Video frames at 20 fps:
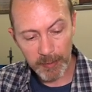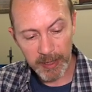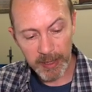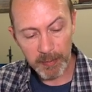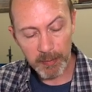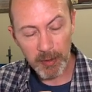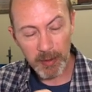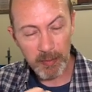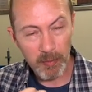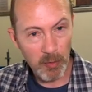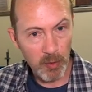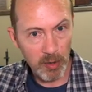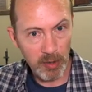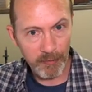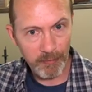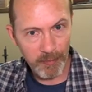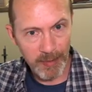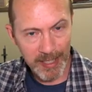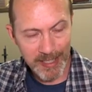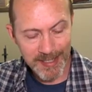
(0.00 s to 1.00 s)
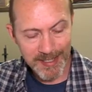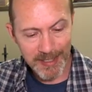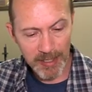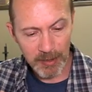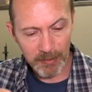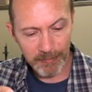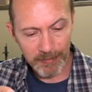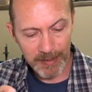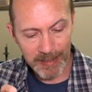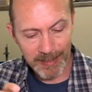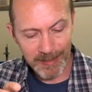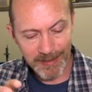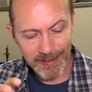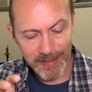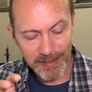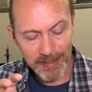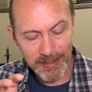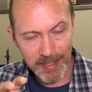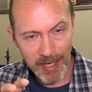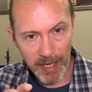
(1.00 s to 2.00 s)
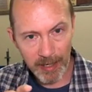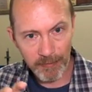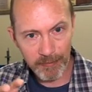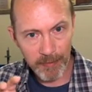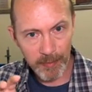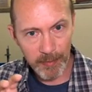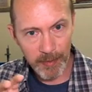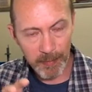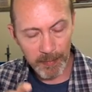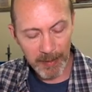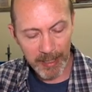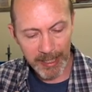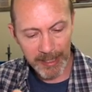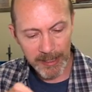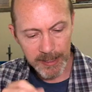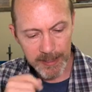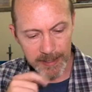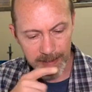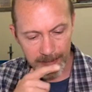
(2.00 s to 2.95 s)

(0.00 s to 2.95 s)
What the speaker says: to put more of myself in aside from the paint,